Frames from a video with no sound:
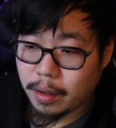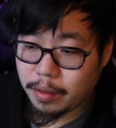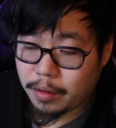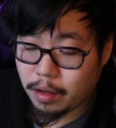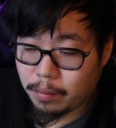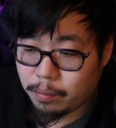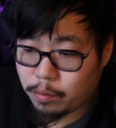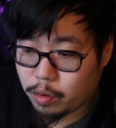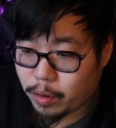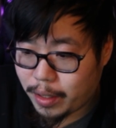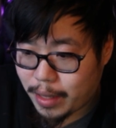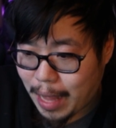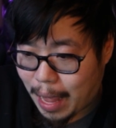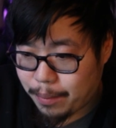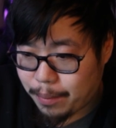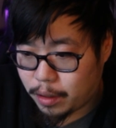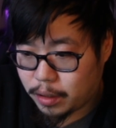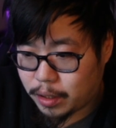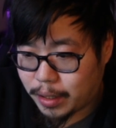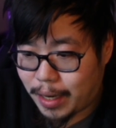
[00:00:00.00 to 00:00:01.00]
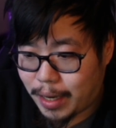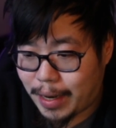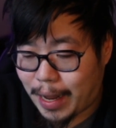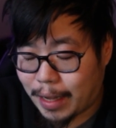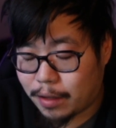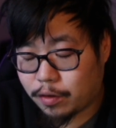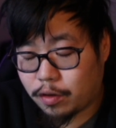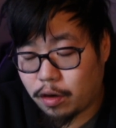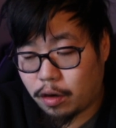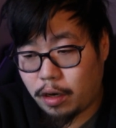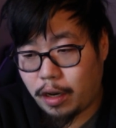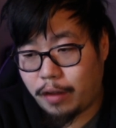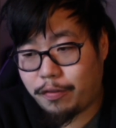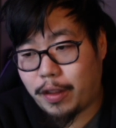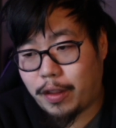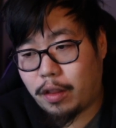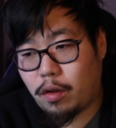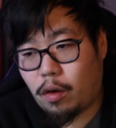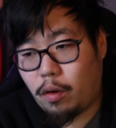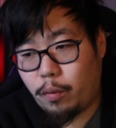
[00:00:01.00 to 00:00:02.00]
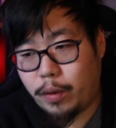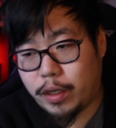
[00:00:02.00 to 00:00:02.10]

Deal them 20 damage. And then next turn, if they don't